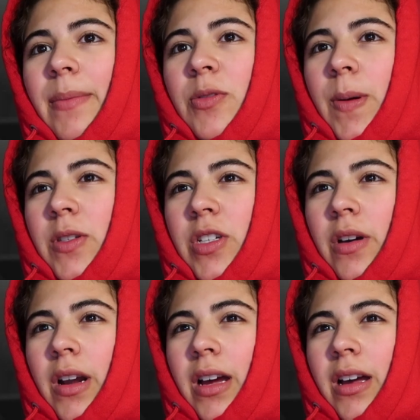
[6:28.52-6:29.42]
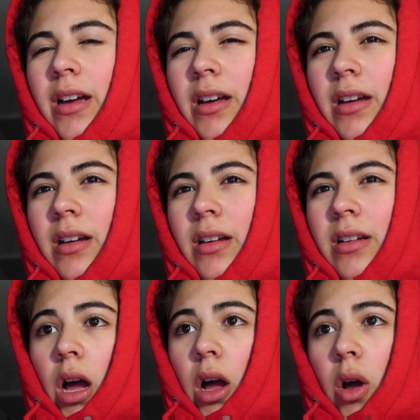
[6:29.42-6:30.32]
I'm supposed to go
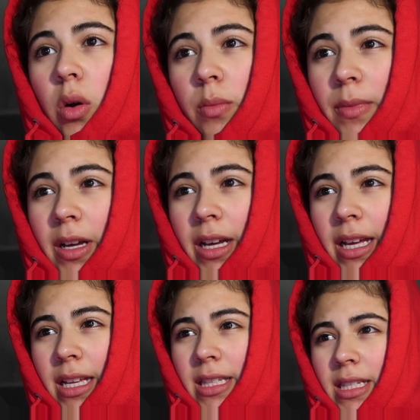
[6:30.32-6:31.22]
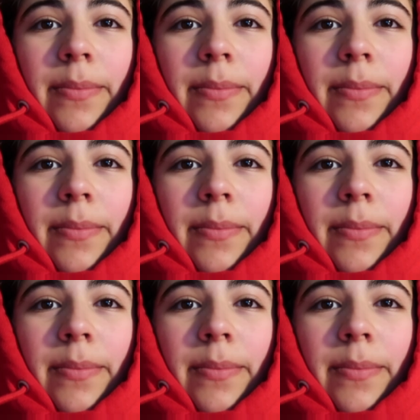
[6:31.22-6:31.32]
to Home Goods.